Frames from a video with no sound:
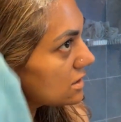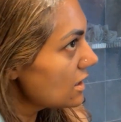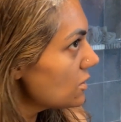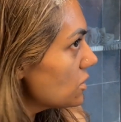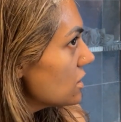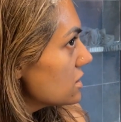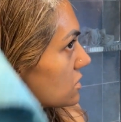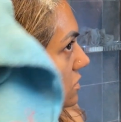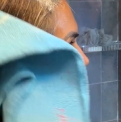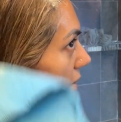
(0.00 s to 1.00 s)
towel
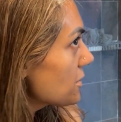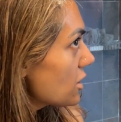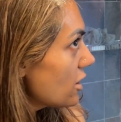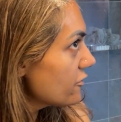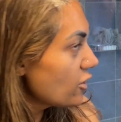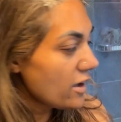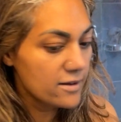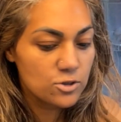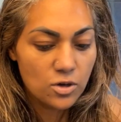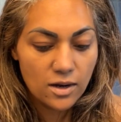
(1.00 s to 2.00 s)
and wipe it off
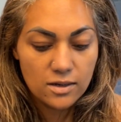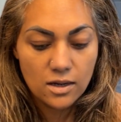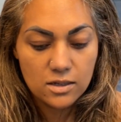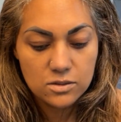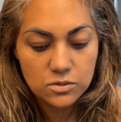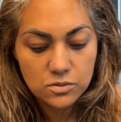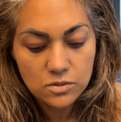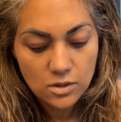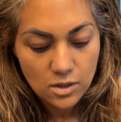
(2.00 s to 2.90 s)
and try not to.